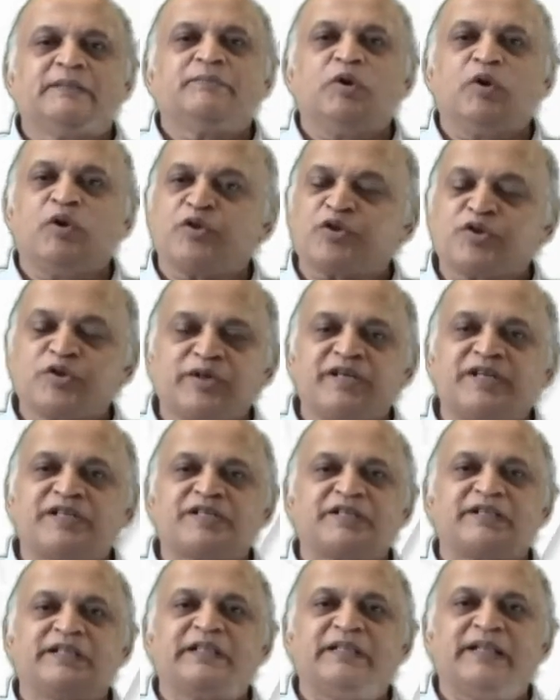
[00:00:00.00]
Pollution
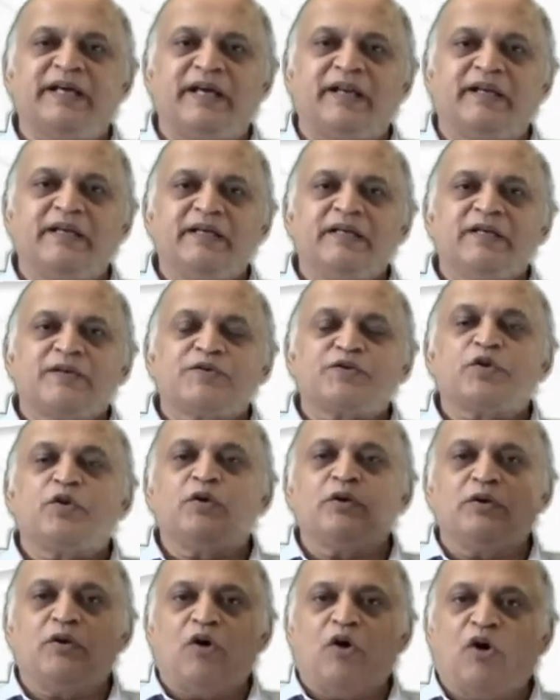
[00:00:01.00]
is still there.
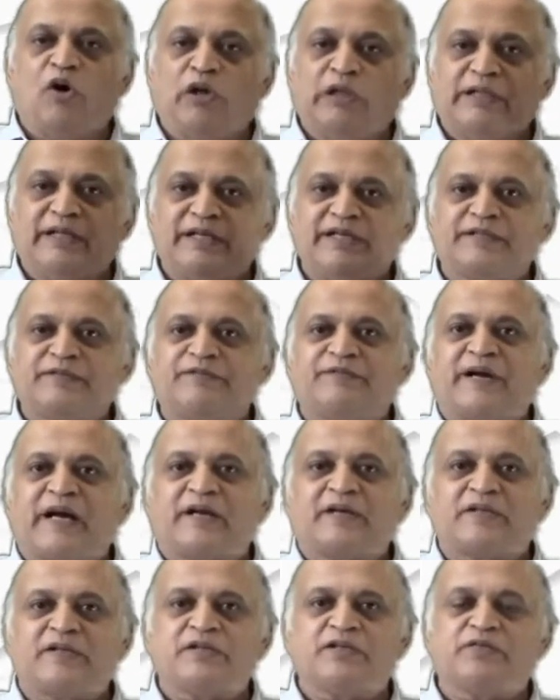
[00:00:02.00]
So all these
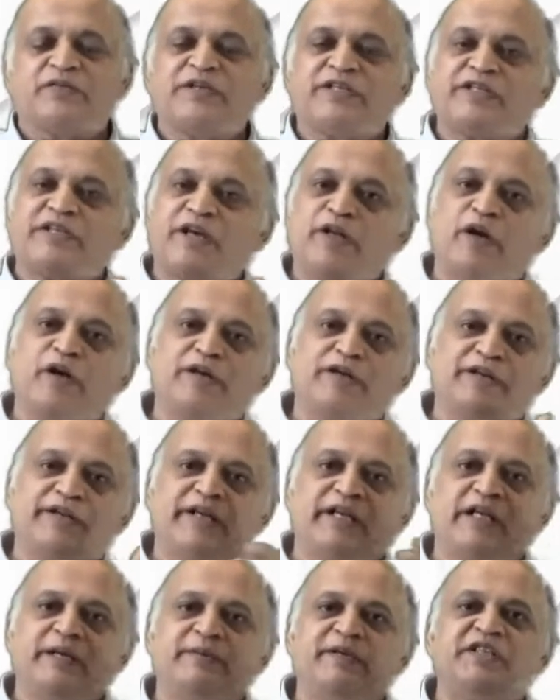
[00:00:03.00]
factors which cannot
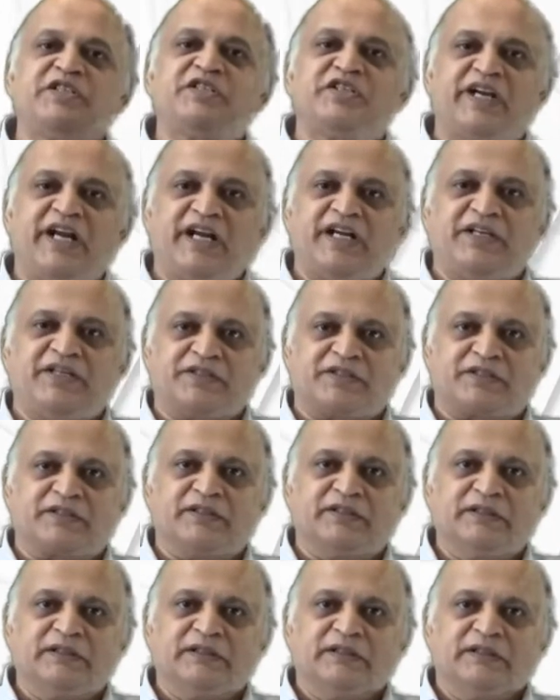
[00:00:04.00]
really be
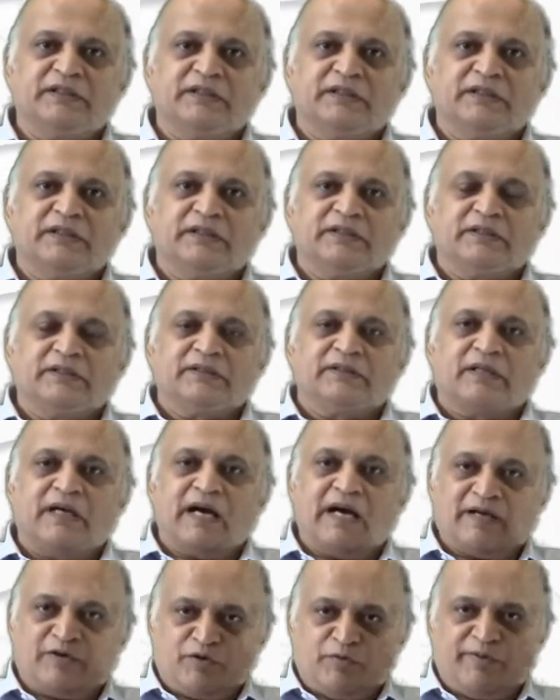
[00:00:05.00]
changed
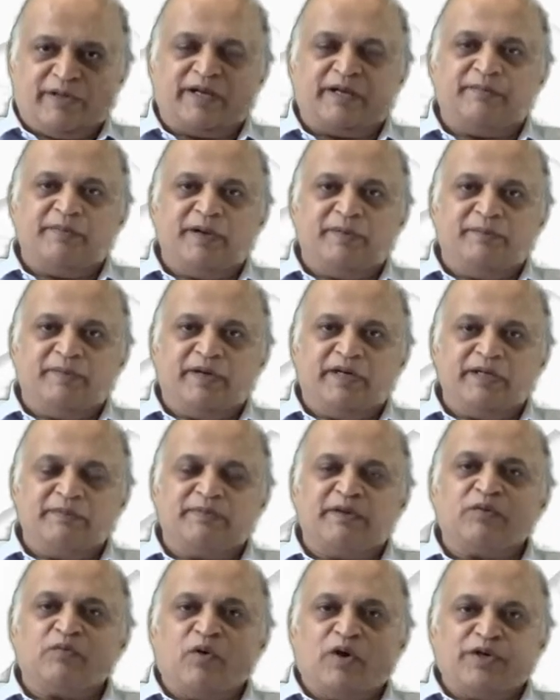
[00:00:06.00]
are to be remembered,
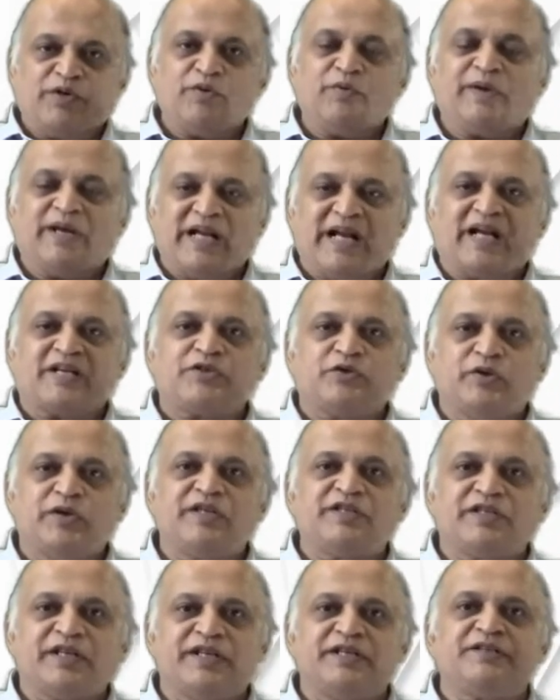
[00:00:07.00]
but what you can
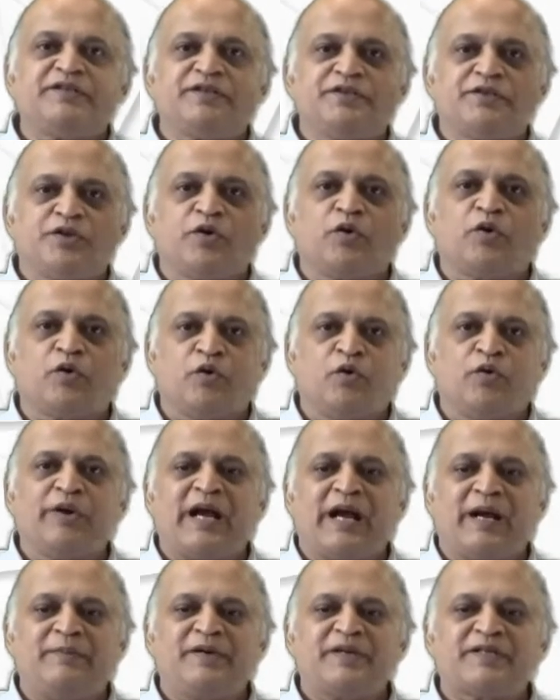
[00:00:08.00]
actually change is your own
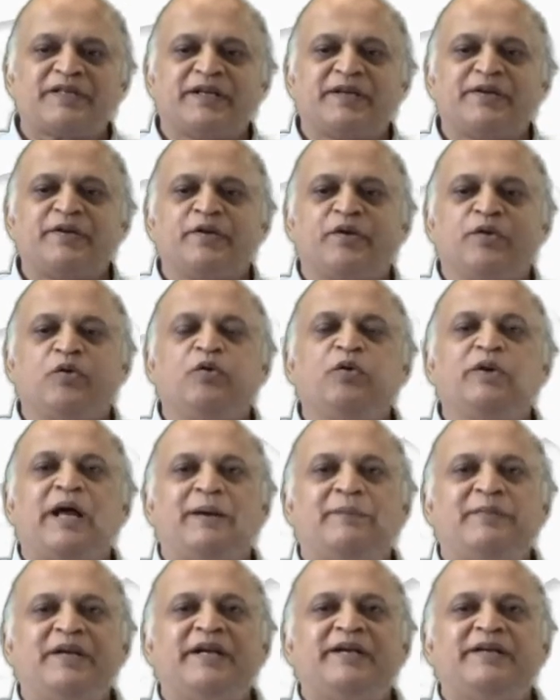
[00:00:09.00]
habits and your own
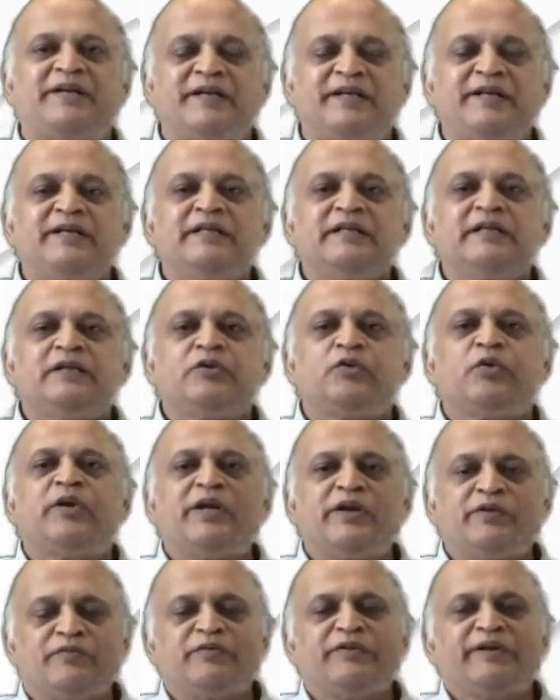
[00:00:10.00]
ability to
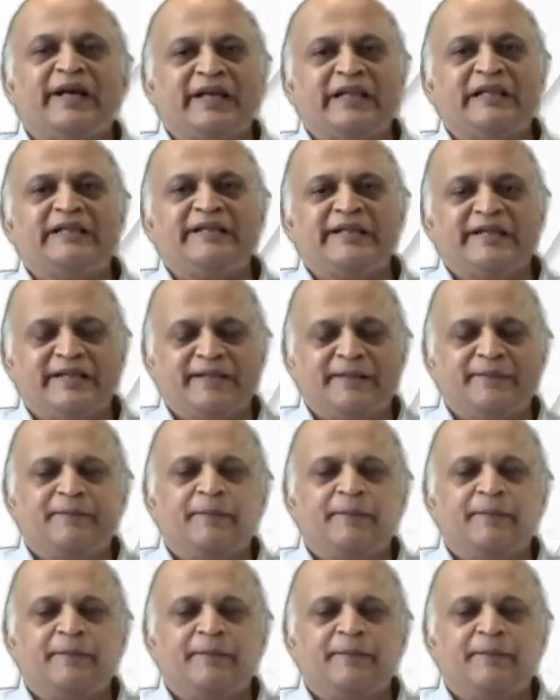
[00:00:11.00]
live healthily.